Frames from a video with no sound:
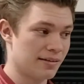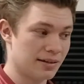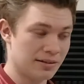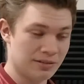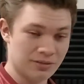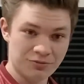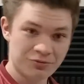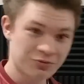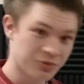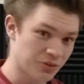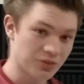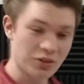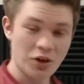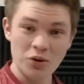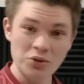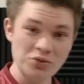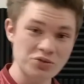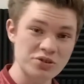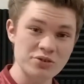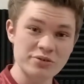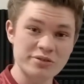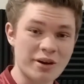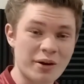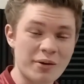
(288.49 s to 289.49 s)
For those
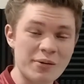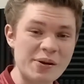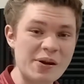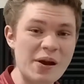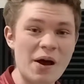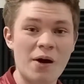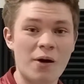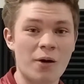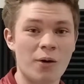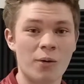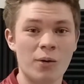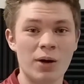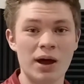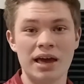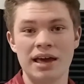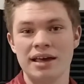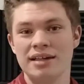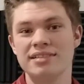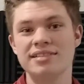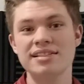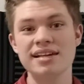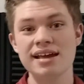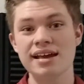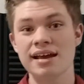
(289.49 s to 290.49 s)
who don't know,
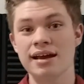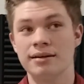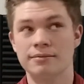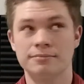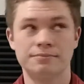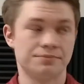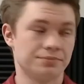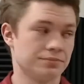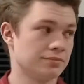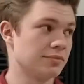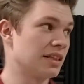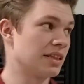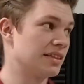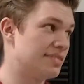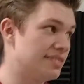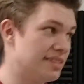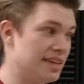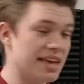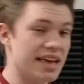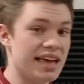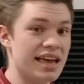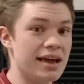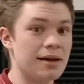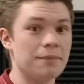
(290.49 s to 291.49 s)

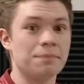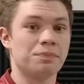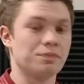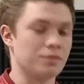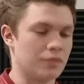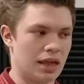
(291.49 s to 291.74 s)
the